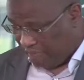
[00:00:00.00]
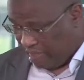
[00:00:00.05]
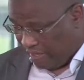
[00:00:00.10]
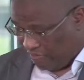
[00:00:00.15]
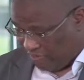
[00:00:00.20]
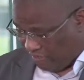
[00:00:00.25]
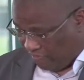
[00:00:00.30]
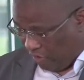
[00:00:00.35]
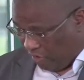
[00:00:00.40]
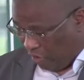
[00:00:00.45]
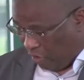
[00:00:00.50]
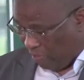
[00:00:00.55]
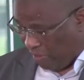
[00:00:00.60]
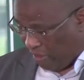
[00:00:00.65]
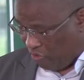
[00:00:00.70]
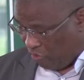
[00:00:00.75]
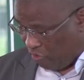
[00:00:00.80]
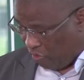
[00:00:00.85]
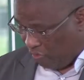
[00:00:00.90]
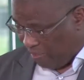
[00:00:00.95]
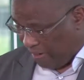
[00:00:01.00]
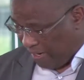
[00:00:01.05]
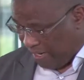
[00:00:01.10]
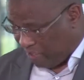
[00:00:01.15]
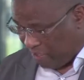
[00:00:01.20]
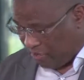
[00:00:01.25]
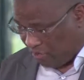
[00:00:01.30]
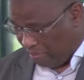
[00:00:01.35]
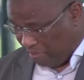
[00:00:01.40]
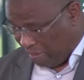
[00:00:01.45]
they've developed a new
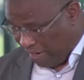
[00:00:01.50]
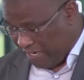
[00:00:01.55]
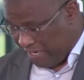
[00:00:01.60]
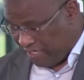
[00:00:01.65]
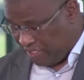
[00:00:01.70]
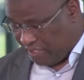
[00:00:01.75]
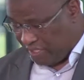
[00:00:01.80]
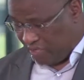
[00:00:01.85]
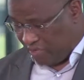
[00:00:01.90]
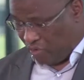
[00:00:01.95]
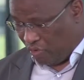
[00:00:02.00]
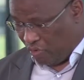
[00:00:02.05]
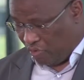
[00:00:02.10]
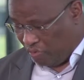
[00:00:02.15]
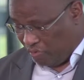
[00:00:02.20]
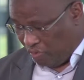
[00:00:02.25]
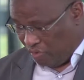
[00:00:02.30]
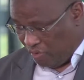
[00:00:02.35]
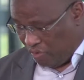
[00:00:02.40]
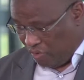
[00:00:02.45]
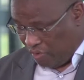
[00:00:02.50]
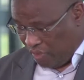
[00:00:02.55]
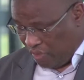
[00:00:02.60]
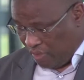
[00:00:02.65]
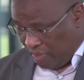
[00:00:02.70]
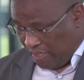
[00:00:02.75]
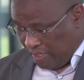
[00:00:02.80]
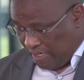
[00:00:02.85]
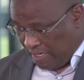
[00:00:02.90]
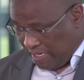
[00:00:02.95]
plan to manage the
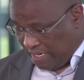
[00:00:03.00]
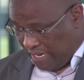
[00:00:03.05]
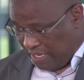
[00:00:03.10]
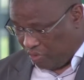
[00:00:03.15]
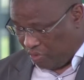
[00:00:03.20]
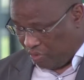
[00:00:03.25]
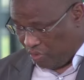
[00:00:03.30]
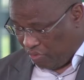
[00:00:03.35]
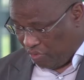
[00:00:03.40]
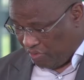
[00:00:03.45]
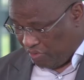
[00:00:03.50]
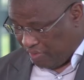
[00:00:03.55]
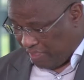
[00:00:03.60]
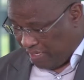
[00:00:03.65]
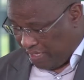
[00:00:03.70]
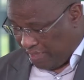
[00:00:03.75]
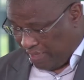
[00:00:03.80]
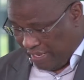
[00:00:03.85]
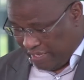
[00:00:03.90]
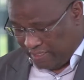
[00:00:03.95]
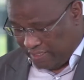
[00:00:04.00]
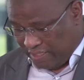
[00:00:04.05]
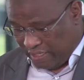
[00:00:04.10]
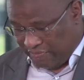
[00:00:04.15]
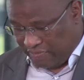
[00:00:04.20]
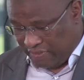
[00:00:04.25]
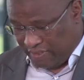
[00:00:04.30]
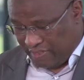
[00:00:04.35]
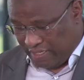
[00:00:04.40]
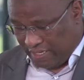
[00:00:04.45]
queues in their
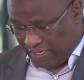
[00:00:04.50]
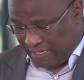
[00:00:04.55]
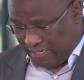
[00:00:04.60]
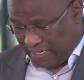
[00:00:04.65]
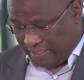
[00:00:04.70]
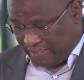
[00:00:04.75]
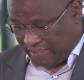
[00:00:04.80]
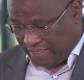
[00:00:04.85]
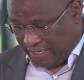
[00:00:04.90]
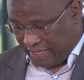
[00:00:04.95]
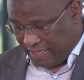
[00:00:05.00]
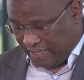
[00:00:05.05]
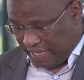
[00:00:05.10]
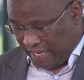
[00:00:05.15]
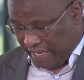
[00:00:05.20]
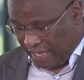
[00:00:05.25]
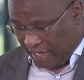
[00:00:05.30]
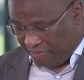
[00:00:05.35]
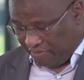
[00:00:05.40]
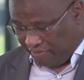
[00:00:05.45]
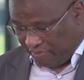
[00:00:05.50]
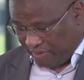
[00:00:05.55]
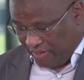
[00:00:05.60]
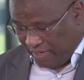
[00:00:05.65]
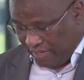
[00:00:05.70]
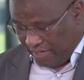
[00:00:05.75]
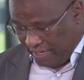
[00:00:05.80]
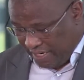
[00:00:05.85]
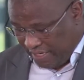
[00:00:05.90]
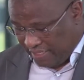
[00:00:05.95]
service centers, and they have
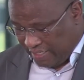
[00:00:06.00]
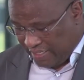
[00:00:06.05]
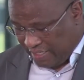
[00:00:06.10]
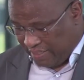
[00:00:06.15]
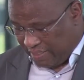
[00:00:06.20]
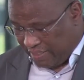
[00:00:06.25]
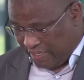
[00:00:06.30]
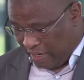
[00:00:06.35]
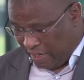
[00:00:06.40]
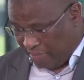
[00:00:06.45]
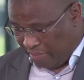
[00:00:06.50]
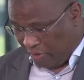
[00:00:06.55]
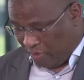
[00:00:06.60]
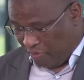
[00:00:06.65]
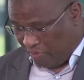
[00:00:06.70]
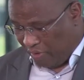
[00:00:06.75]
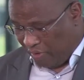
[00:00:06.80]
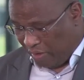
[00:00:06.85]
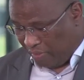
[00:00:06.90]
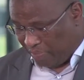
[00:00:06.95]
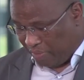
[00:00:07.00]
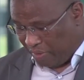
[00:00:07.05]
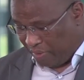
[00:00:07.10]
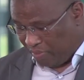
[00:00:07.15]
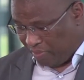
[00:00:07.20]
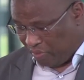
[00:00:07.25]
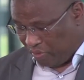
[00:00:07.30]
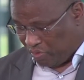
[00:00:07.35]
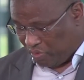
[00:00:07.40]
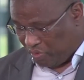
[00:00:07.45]
increased number of
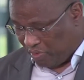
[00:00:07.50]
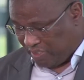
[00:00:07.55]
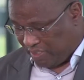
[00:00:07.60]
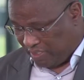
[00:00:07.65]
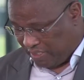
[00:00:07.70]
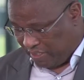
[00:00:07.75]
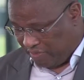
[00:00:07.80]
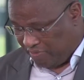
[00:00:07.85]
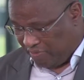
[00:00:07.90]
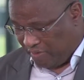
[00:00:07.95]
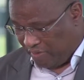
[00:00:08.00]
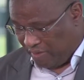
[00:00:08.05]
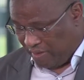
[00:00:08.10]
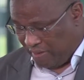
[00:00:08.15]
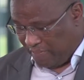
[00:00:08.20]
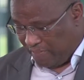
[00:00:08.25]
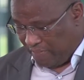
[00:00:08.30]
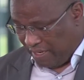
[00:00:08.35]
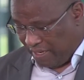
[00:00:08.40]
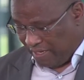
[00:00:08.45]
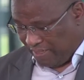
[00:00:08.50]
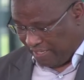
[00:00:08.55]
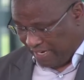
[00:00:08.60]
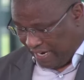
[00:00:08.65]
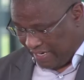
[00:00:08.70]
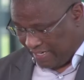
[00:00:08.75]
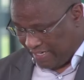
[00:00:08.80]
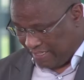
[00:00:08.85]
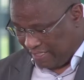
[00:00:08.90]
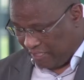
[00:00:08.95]
people to receive
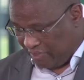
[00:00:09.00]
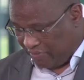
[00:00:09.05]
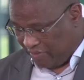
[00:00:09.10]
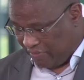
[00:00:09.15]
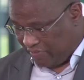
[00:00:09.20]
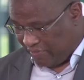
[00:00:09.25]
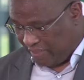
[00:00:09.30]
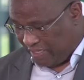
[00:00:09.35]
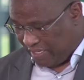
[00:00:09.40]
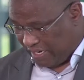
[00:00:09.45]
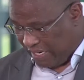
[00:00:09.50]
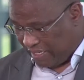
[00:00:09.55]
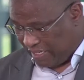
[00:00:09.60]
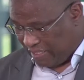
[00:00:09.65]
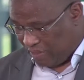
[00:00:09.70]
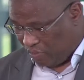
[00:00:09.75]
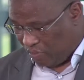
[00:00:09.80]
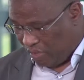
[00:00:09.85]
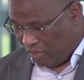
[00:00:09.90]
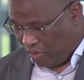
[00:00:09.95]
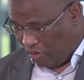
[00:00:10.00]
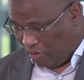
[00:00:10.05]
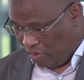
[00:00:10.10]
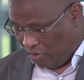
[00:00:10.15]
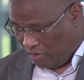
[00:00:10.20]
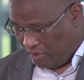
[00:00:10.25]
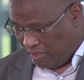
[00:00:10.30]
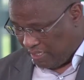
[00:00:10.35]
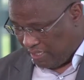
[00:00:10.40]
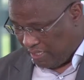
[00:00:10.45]
350 grand. We
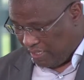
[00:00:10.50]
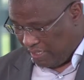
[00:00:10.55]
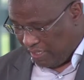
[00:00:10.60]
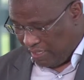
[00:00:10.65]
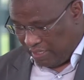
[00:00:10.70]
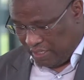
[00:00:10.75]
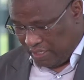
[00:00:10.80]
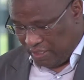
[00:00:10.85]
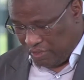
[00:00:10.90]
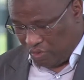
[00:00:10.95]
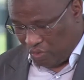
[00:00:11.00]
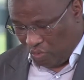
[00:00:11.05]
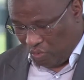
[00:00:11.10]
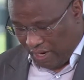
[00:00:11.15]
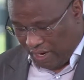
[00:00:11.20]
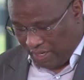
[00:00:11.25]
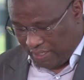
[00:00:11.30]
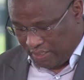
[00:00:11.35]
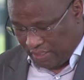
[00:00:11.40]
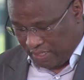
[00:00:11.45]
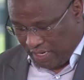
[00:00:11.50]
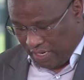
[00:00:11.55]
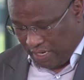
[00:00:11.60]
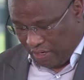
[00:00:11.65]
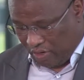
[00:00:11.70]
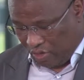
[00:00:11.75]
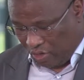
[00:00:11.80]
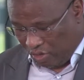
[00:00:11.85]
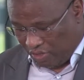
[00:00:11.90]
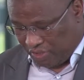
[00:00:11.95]
looked into what
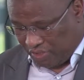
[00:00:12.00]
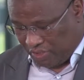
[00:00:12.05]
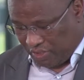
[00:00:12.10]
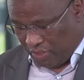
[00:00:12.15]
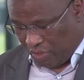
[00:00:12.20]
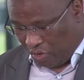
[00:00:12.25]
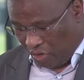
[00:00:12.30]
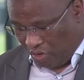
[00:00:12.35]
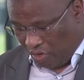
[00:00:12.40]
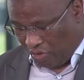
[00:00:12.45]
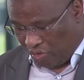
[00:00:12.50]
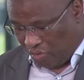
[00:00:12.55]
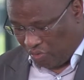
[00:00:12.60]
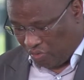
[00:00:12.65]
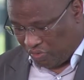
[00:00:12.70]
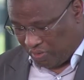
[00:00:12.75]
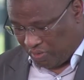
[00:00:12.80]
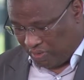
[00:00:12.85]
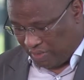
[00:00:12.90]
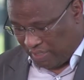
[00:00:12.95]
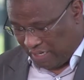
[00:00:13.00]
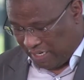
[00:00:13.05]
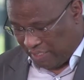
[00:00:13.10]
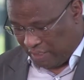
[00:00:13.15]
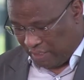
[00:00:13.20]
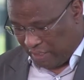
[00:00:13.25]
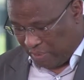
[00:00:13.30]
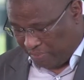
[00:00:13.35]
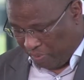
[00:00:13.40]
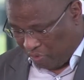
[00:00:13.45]
caused long queues at
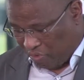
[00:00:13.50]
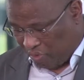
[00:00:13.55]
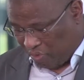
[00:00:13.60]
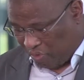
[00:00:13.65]
the post